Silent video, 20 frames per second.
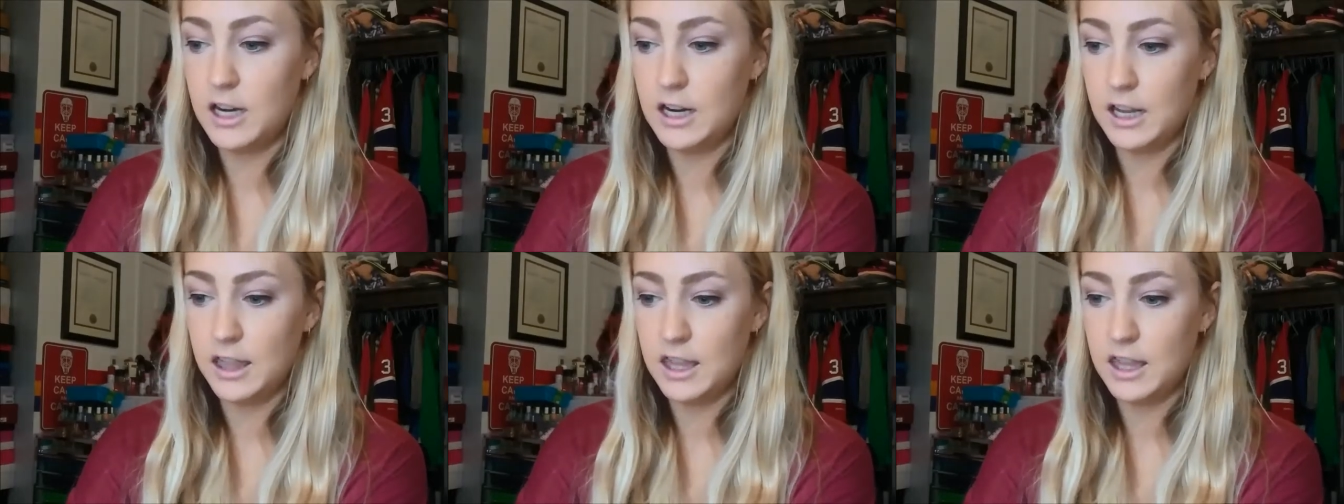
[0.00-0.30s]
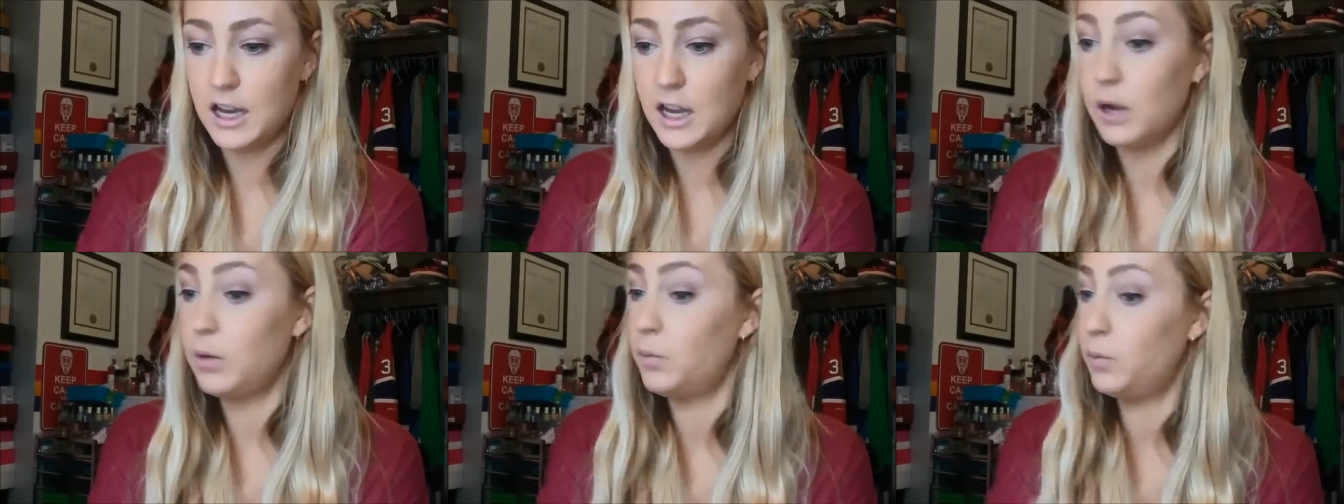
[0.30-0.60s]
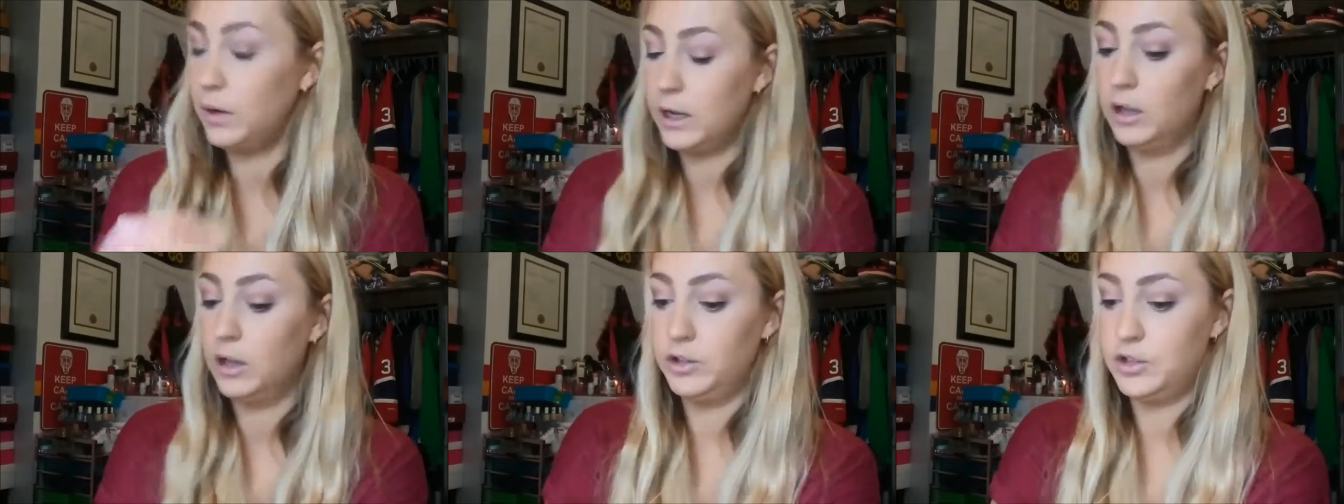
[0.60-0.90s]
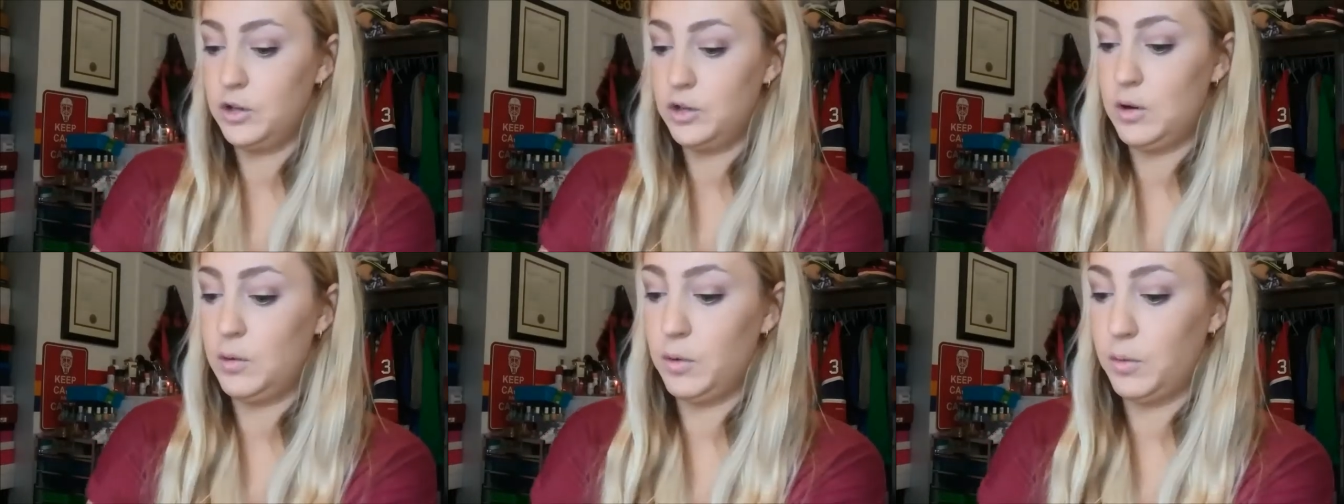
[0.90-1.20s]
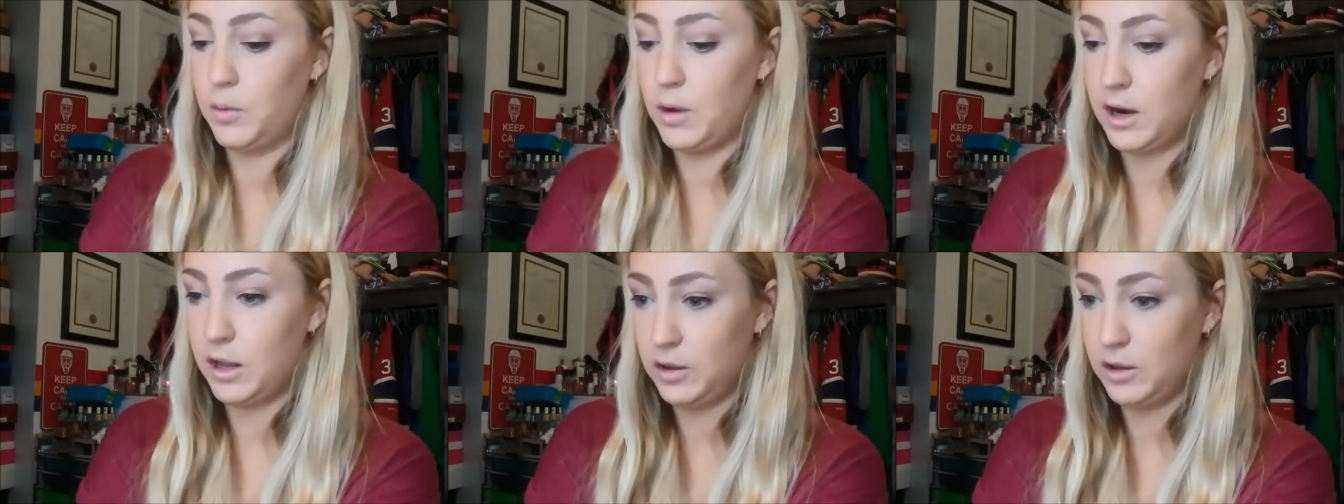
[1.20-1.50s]
and I think I will do it
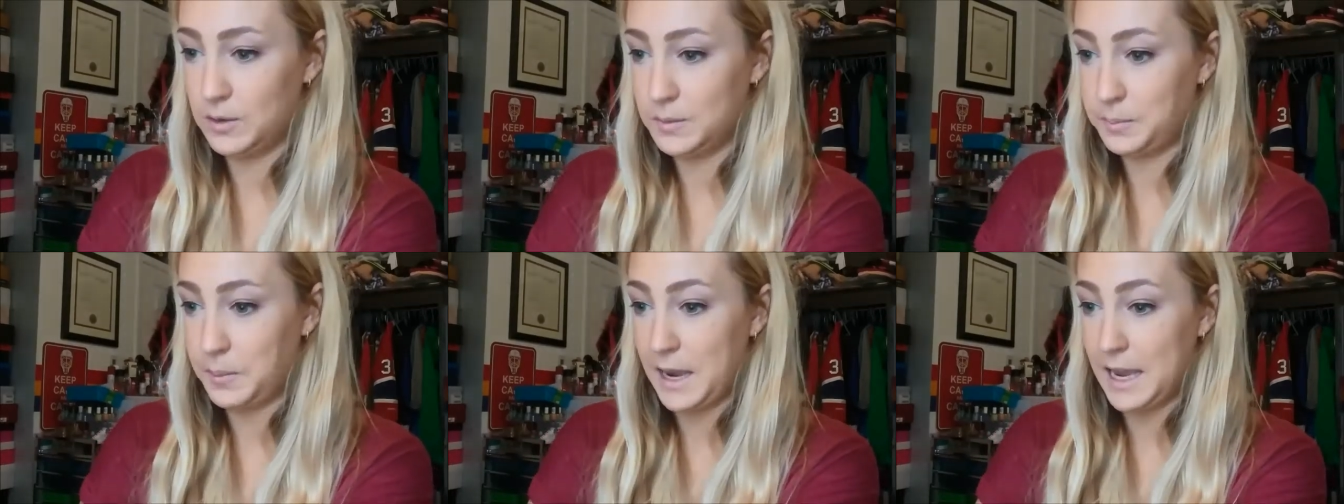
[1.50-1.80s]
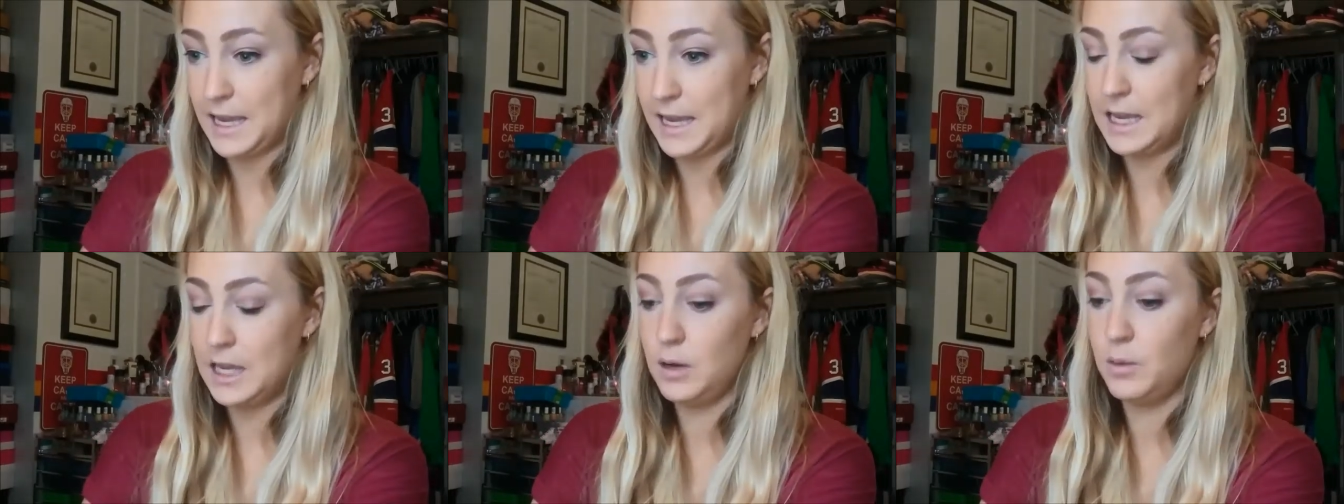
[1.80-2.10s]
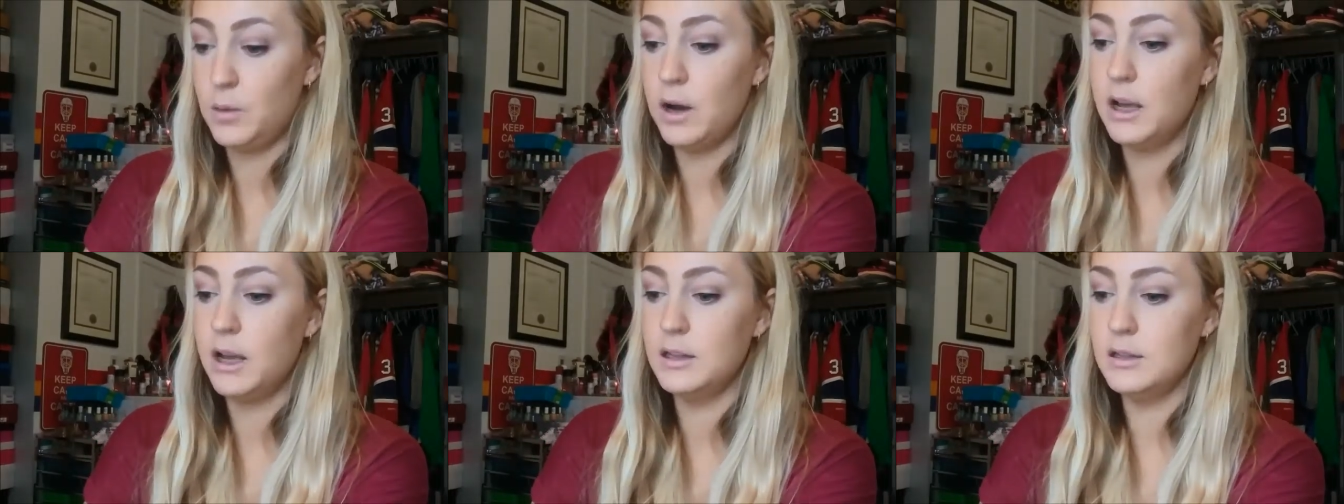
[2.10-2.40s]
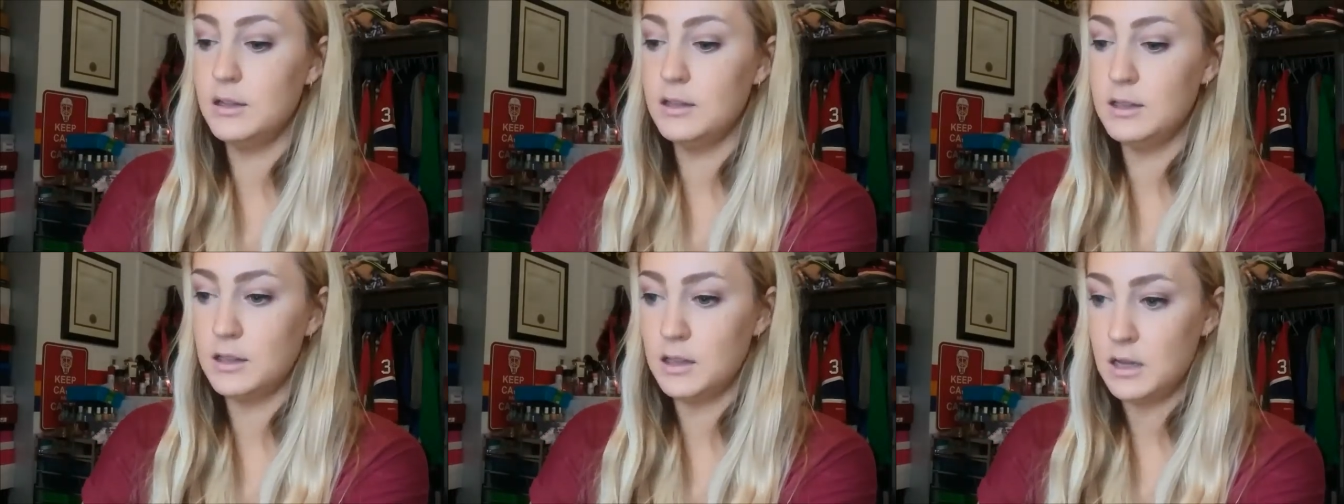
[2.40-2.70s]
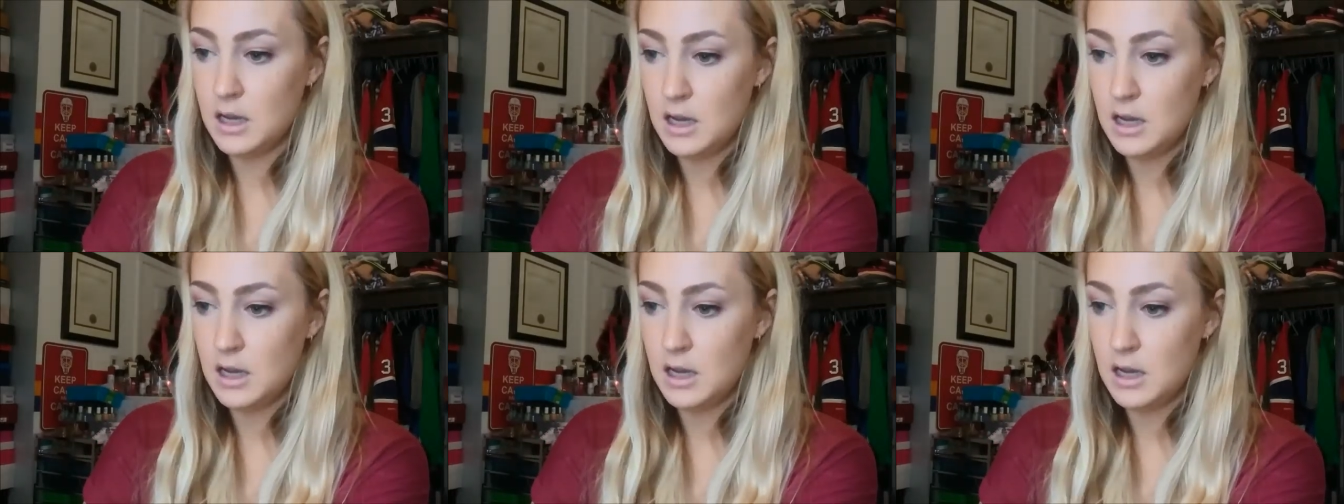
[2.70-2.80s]
with one of those pinky ones